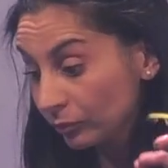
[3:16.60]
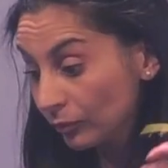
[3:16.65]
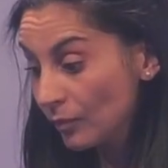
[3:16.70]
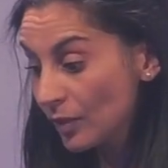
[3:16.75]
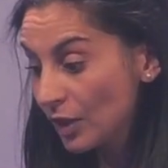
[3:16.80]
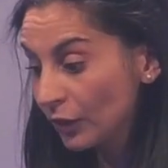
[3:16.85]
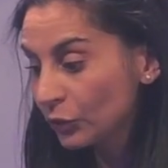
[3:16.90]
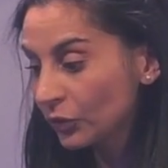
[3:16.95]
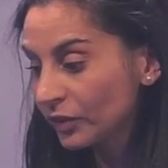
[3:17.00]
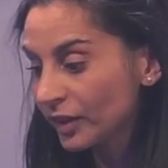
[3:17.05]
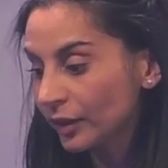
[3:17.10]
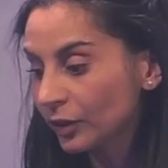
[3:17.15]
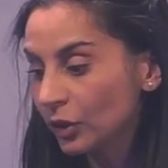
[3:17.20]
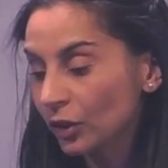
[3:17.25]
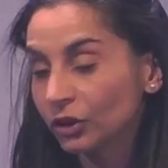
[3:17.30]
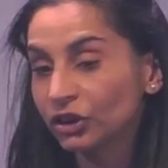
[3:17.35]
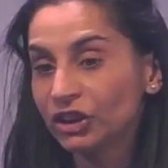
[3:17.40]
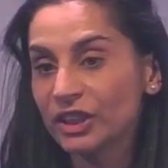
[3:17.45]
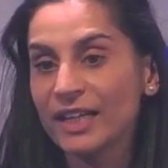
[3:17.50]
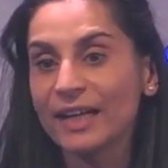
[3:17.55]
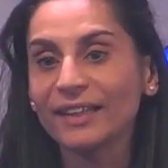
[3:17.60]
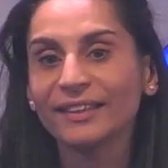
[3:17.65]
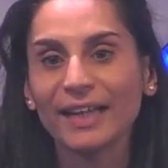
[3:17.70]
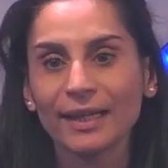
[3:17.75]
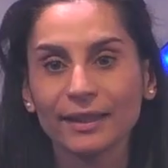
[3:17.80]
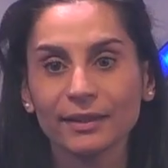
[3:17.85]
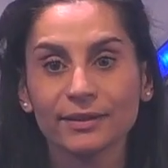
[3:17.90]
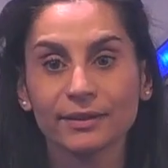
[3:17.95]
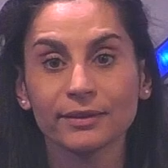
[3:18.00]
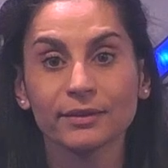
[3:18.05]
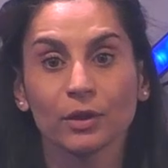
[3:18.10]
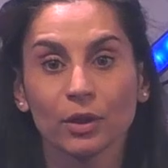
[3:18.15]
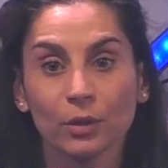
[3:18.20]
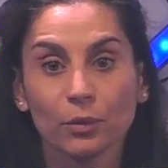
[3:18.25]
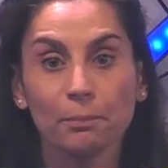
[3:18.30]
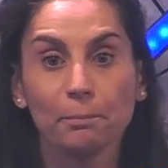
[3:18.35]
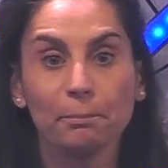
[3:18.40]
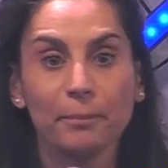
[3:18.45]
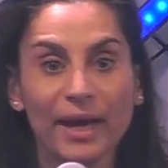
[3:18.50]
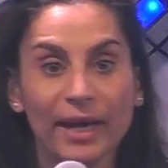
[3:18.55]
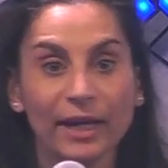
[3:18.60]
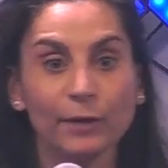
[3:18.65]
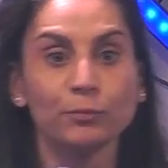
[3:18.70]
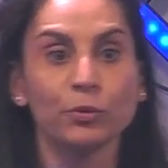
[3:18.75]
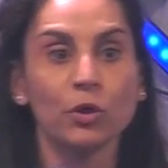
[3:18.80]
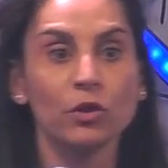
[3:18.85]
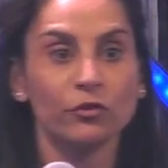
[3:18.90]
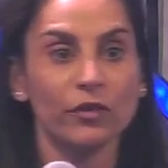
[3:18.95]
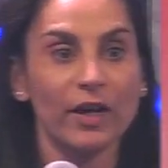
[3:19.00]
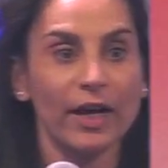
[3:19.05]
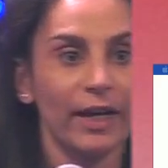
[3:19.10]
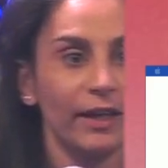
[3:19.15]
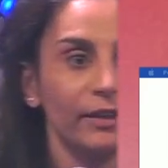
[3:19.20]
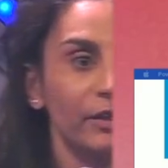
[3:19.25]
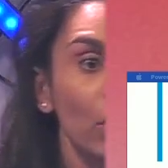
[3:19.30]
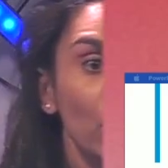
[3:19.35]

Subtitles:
new technologies that may provide